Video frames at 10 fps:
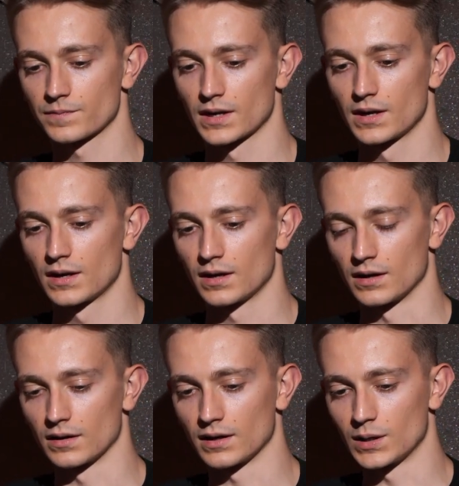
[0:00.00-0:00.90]
true.
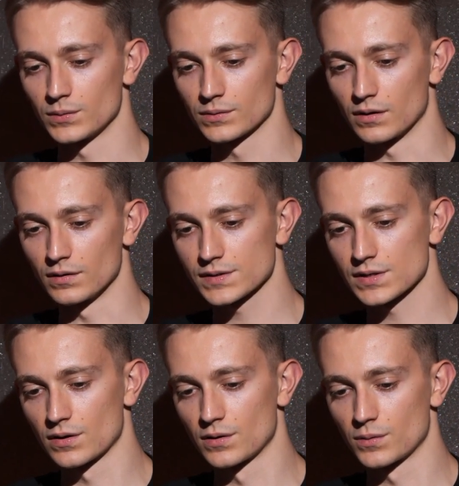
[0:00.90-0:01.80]
I would
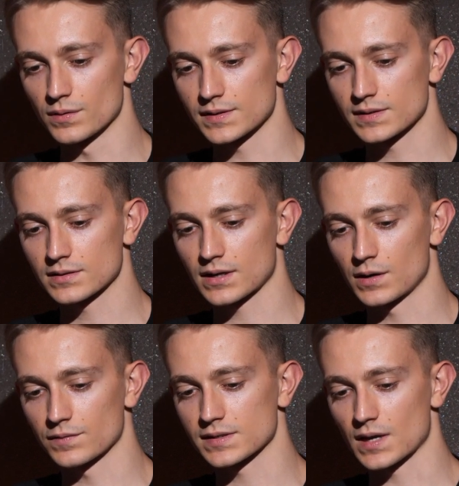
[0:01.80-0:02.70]
also
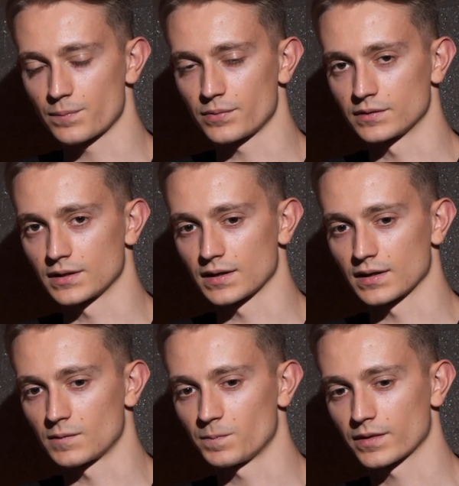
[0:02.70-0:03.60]
kind of stop on
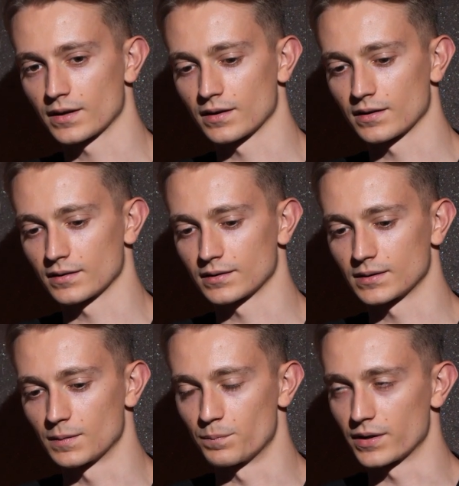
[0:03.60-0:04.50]
the
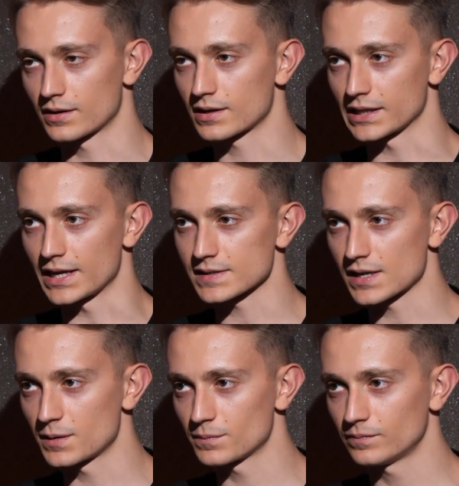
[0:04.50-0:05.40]
big class
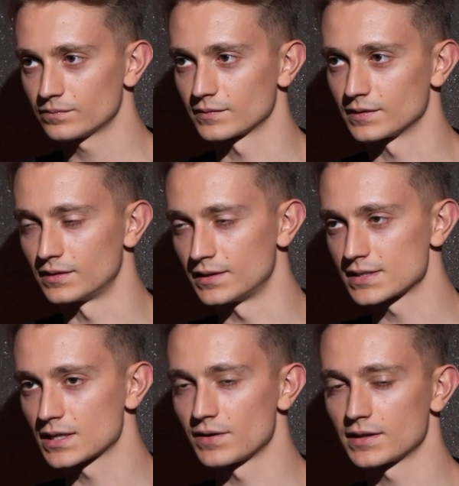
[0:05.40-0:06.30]
name
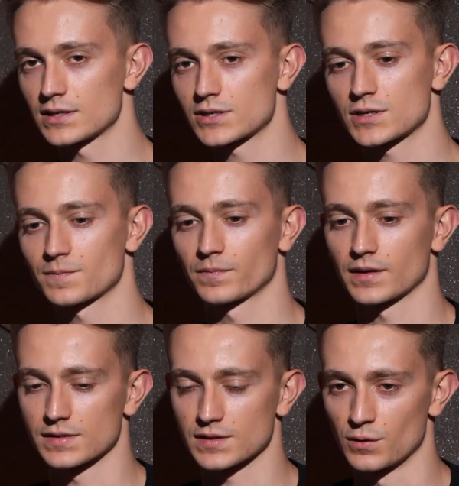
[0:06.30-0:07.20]
disadvantage.
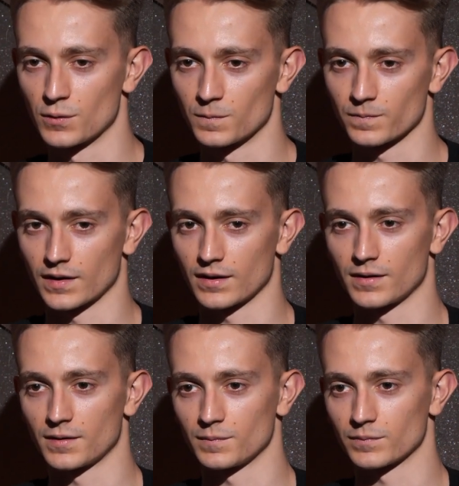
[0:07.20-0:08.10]
So
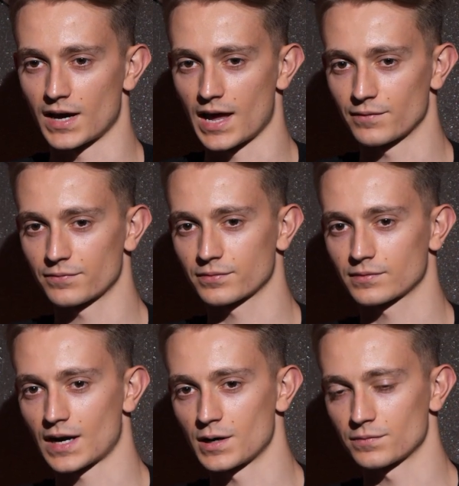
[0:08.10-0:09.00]
I have
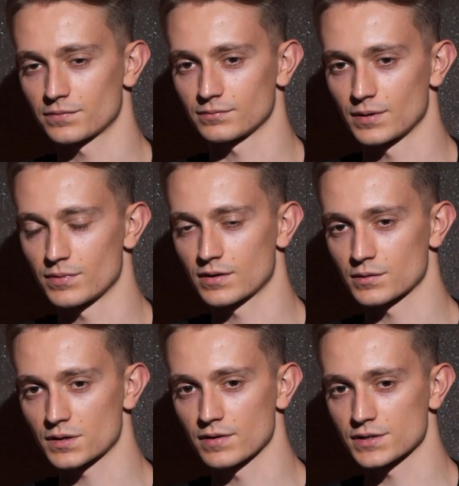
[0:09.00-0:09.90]
kind of maybe
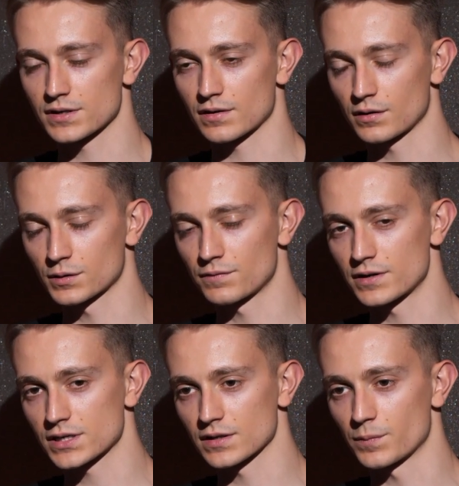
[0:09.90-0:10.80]

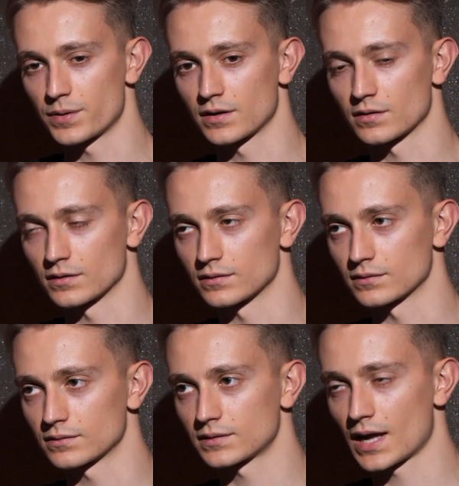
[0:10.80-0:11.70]
controversial opinion
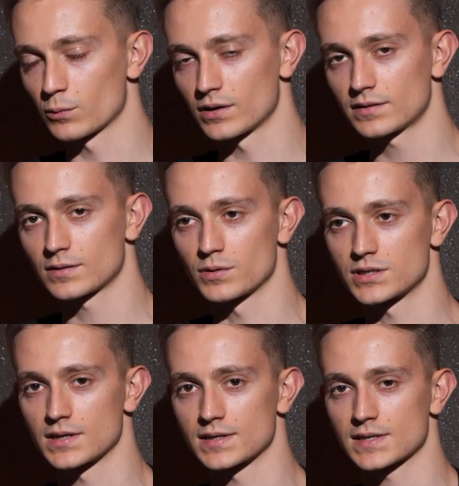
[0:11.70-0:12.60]
on Tailwind,
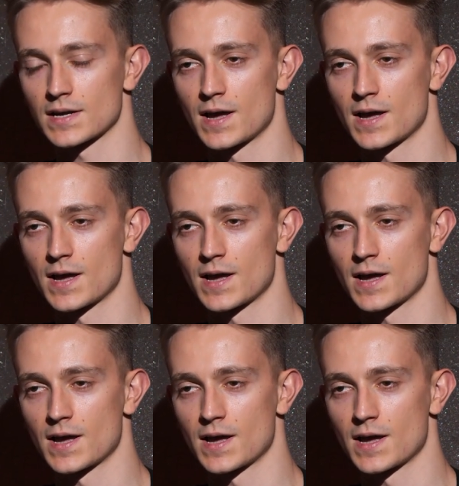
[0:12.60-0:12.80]
which is